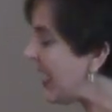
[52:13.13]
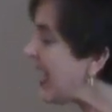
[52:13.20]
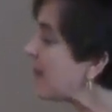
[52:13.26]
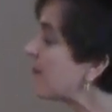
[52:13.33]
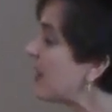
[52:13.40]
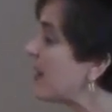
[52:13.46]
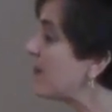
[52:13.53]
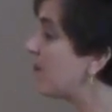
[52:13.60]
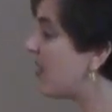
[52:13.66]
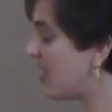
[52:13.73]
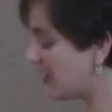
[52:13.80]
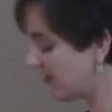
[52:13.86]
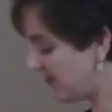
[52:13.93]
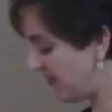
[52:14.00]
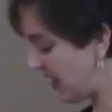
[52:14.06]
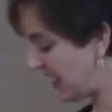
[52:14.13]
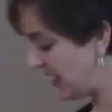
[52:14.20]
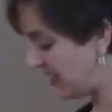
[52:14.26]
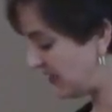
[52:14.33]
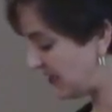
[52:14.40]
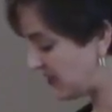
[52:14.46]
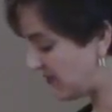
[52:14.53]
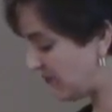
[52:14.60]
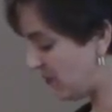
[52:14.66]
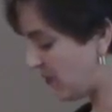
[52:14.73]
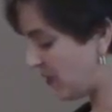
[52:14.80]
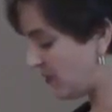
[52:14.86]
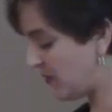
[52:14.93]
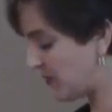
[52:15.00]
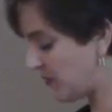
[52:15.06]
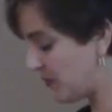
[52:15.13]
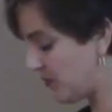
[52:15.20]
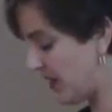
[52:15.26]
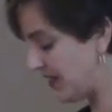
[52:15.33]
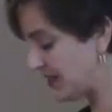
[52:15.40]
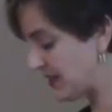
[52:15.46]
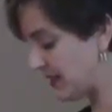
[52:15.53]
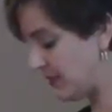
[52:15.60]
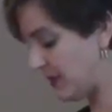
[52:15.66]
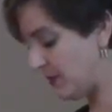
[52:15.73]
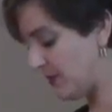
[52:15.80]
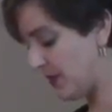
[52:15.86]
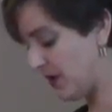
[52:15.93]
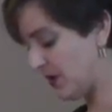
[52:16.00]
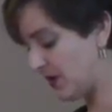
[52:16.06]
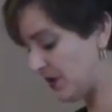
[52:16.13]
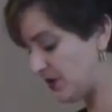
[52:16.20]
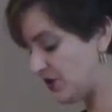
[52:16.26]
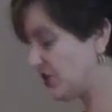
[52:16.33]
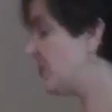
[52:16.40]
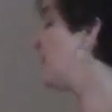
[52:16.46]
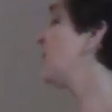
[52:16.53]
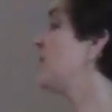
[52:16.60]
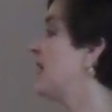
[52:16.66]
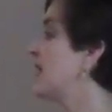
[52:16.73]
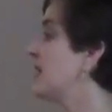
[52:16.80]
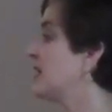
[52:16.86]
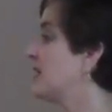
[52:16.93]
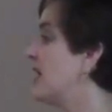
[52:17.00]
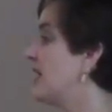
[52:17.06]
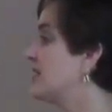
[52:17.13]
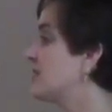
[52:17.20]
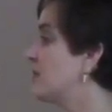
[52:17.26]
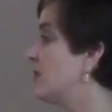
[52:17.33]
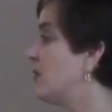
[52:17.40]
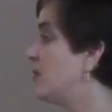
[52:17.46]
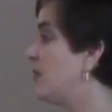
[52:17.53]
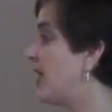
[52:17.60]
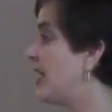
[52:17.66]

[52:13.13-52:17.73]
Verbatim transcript: and by modifying this form through red slip and burnish to be recognizable